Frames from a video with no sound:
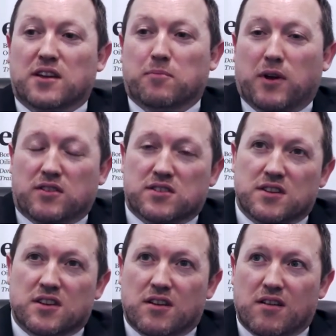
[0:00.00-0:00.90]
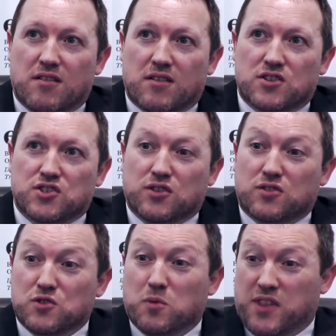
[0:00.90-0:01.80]
thing about
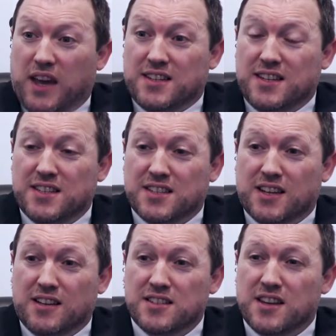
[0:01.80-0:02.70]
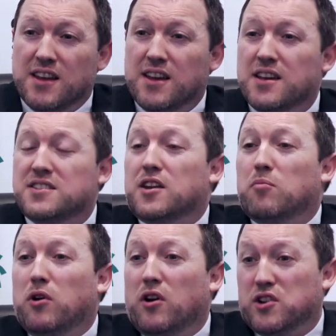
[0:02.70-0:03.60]
students with IT skills is that
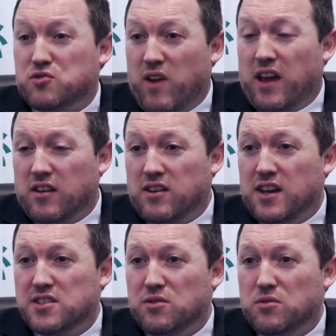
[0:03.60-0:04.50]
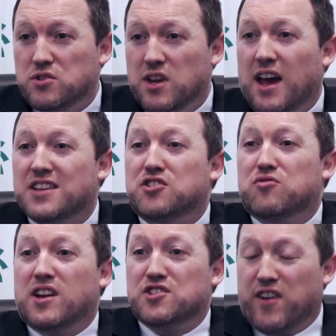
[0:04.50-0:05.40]
employers recognise those as a
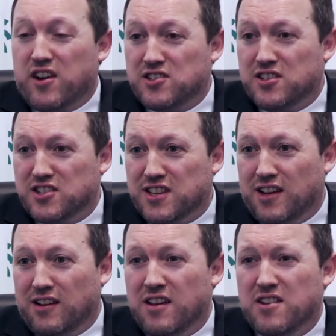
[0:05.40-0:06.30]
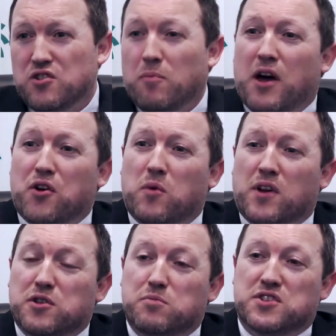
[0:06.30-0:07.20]
transversal skill, no matter
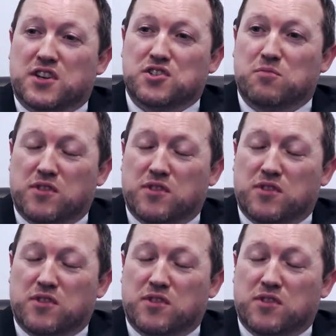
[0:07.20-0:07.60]
what the position